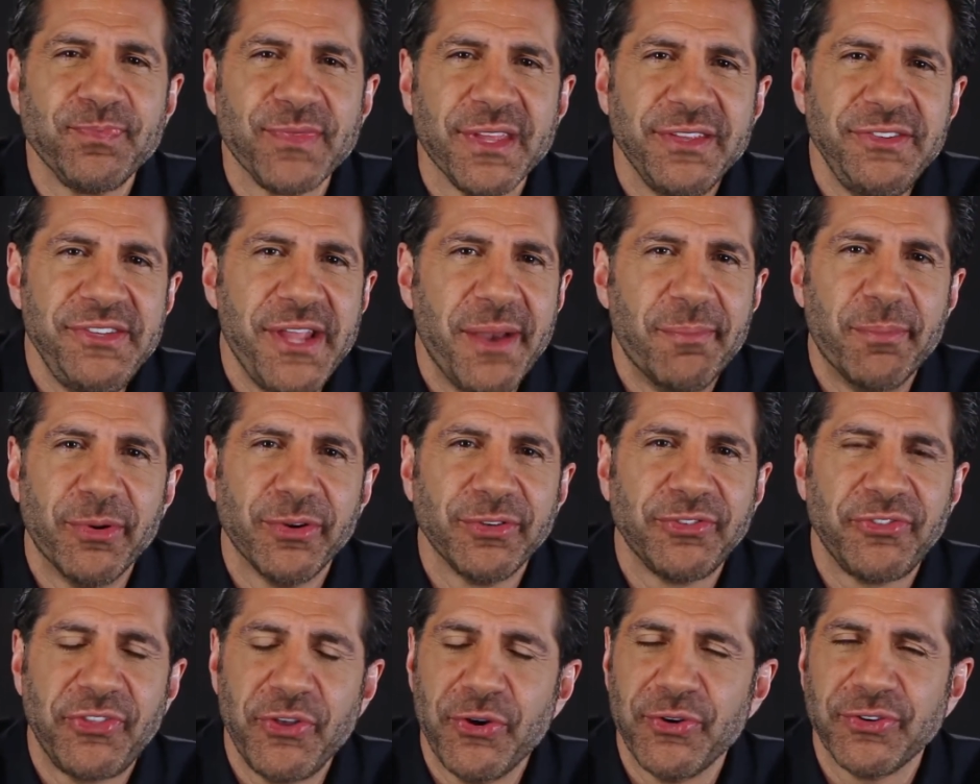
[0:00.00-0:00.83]

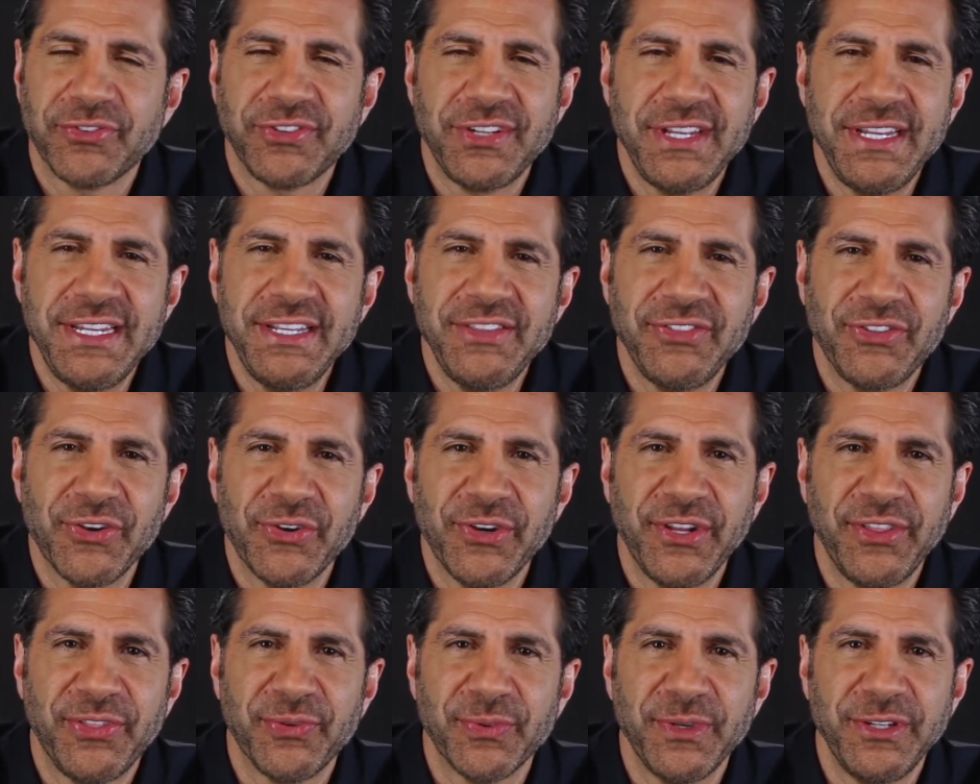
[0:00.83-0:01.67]
Numbers
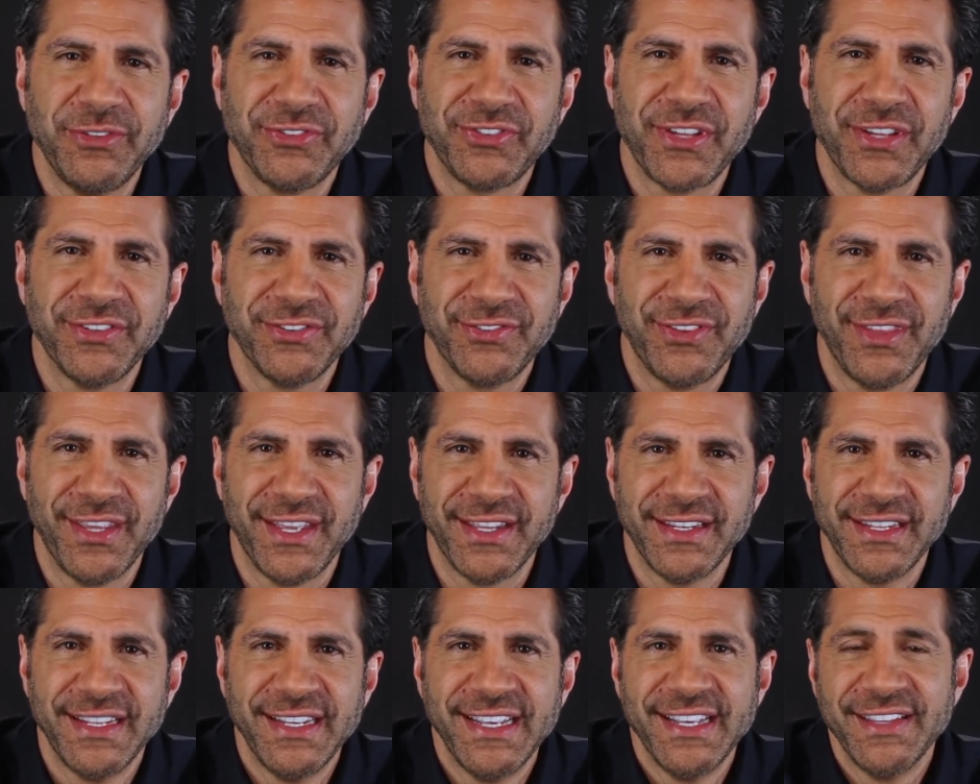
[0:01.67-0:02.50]
13:33 says
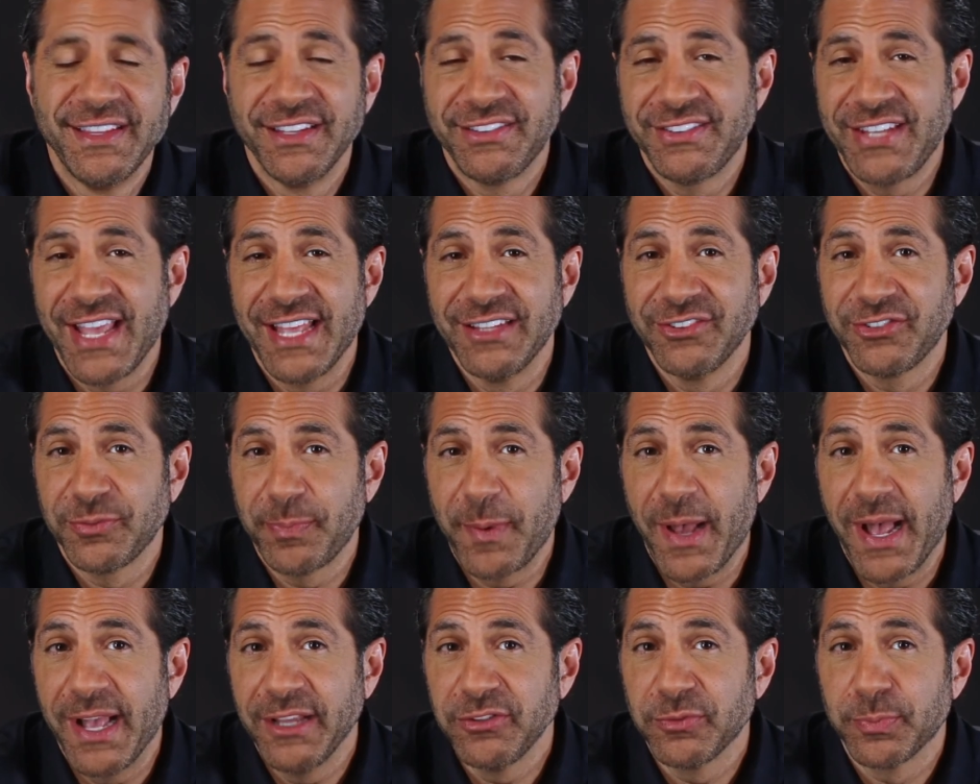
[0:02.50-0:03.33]
that the 10
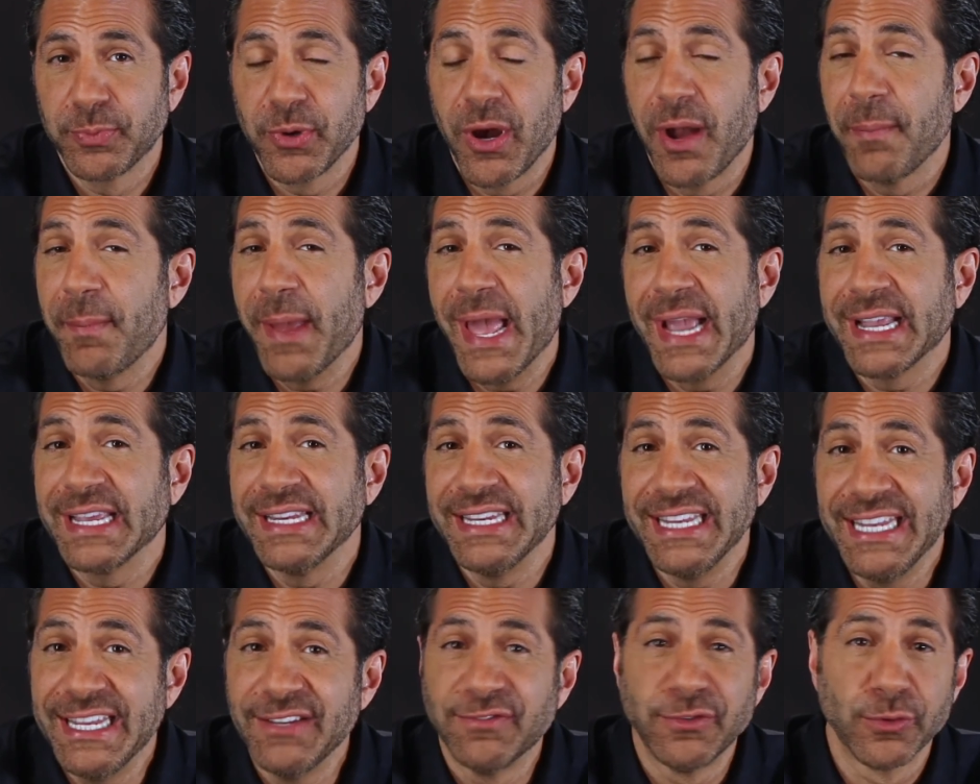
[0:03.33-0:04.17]
spies brought back an
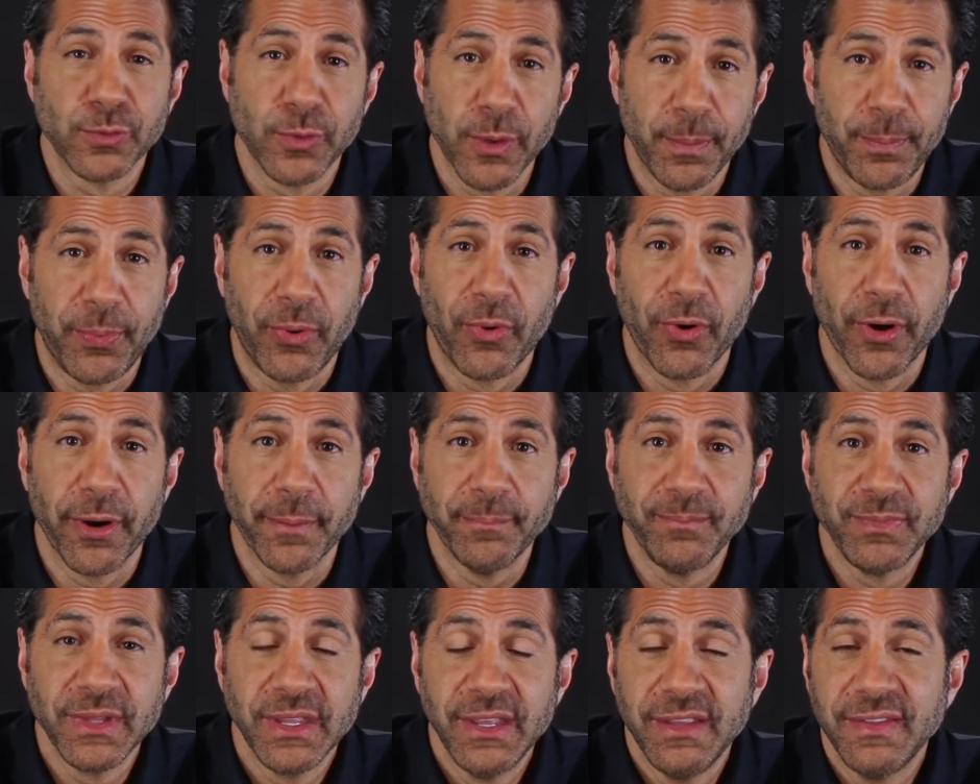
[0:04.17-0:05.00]
evil report.
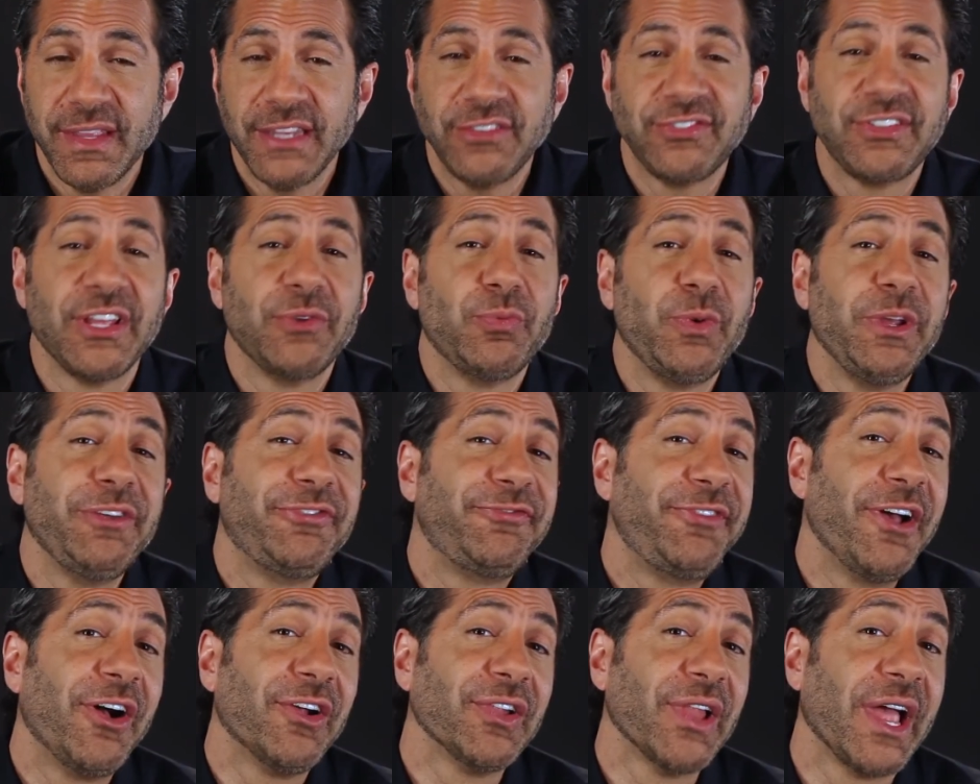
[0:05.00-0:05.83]
They said, we
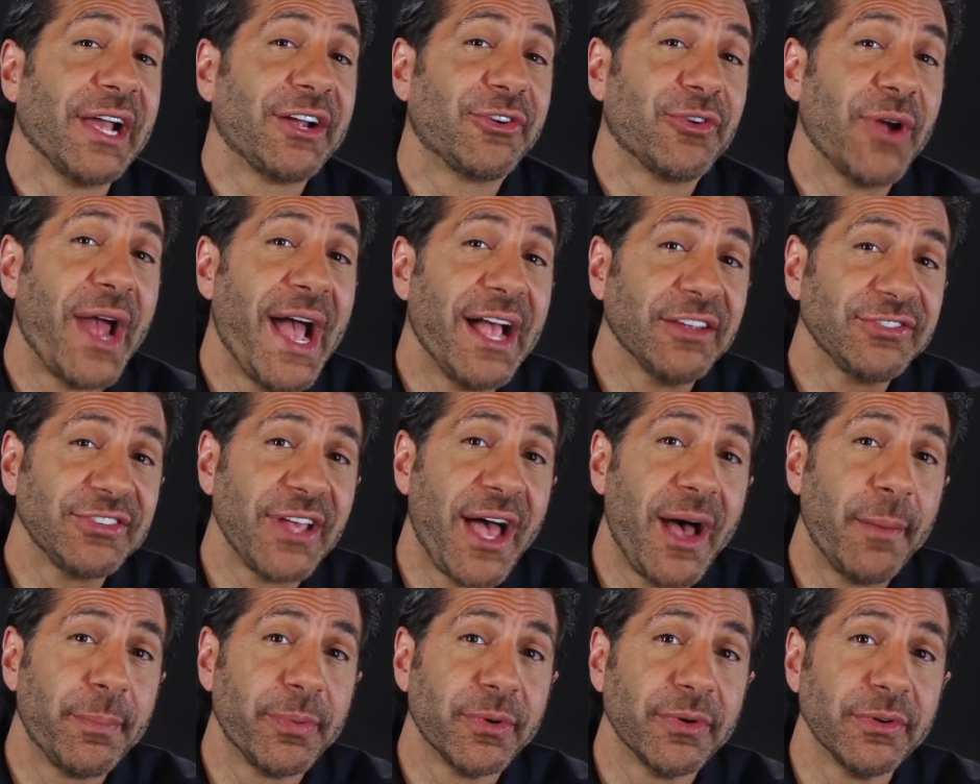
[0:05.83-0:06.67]
felt like
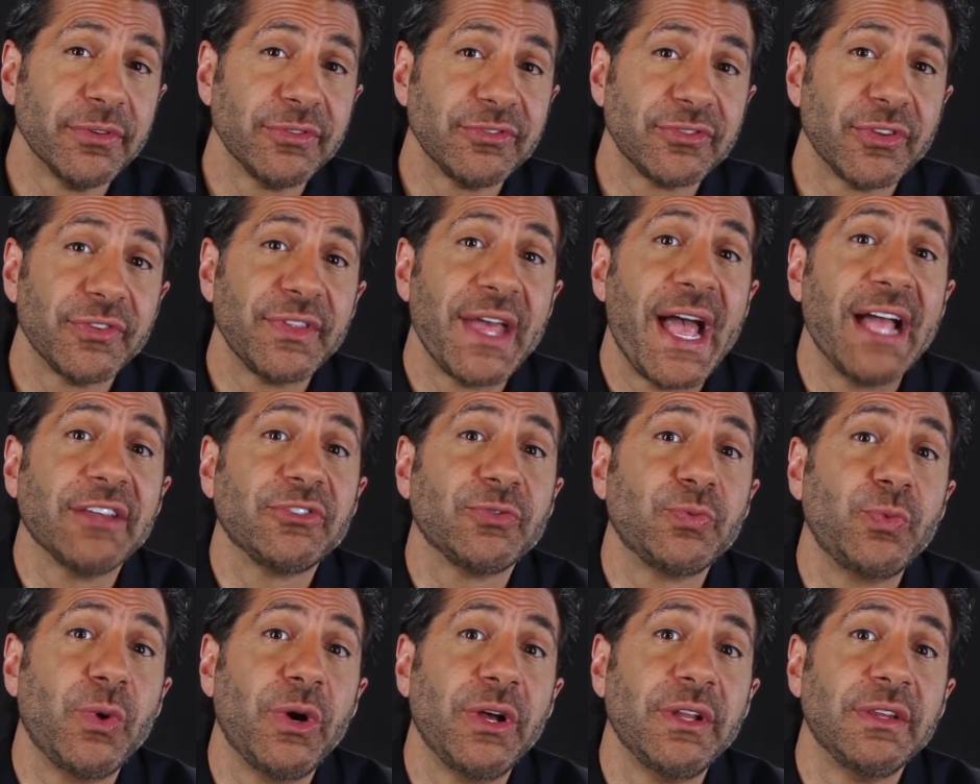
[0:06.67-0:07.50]
grasshoppers, so
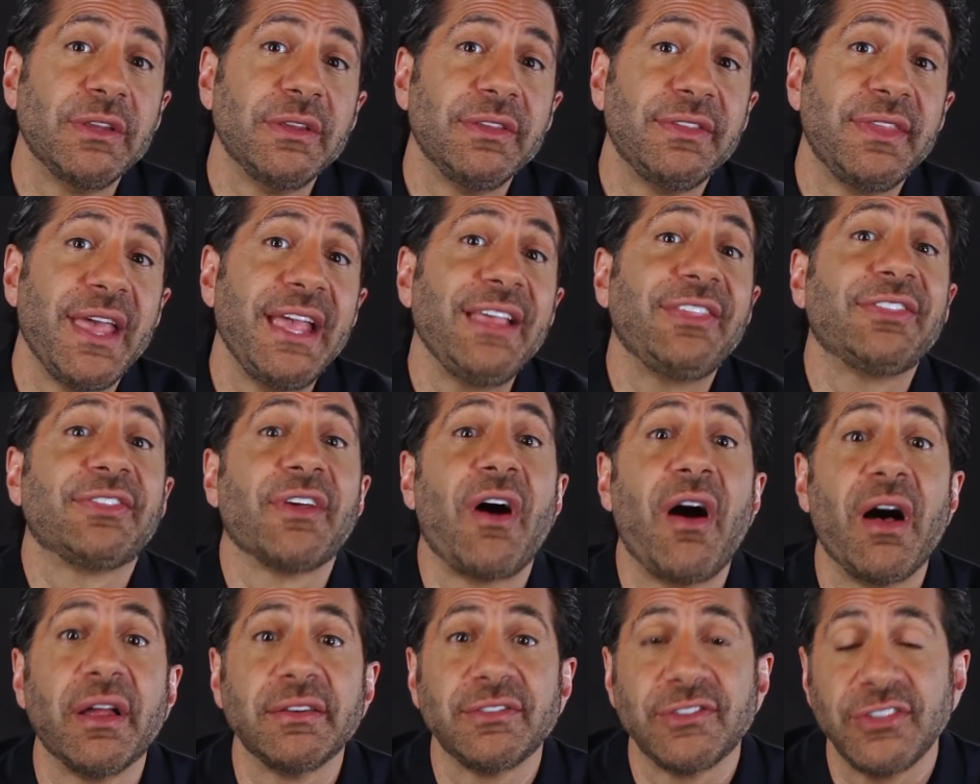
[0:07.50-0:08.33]
that's what they
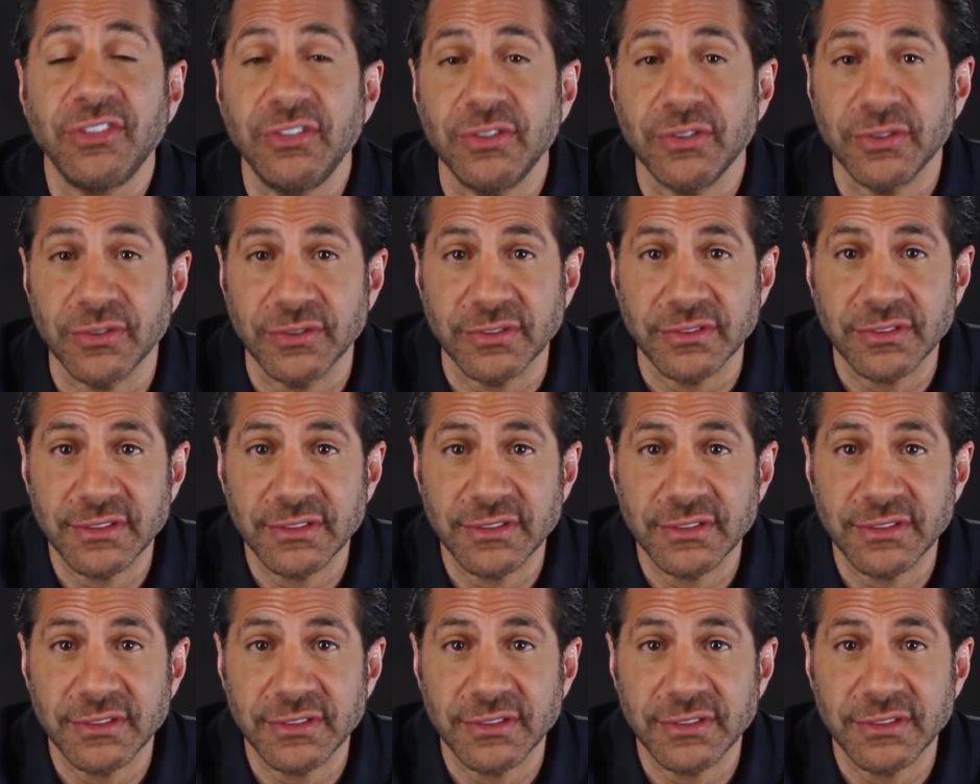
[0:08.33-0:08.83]
thought too.